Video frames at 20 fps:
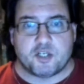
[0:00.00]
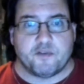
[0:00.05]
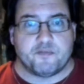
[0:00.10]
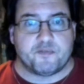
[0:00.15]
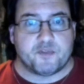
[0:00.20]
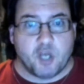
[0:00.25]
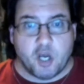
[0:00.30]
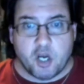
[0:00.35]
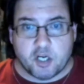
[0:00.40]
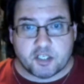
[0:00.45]
of
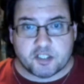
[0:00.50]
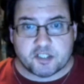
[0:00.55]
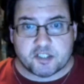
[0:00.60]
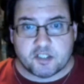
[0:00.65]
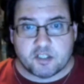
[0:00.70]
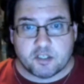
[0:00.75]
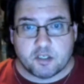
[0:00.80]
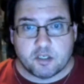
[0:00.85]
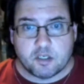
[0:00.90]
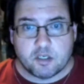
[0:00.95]
thugs,
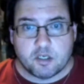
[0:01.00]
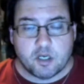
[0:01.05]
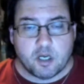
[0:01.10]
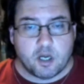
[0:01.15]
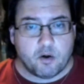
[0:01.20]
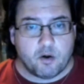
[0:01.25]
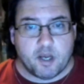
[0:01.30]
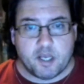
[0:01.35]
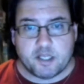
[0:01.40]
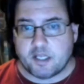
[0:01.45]
all
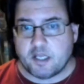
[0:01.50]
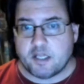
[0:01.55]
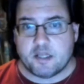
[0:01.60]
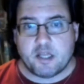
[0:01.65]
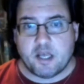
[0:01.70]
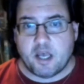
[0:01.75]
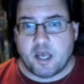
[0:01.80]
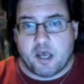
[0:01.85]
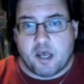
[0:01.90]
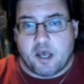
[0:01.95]
right? And
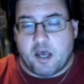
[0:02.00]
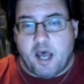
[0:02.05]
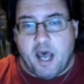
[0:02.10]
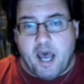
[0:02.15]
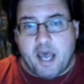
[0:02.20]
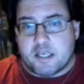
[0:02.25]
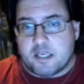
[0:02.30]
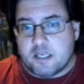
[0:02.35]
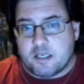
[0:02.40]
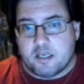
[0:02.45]
uh,
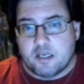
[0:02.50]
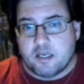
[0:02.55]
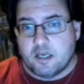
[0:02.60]
I,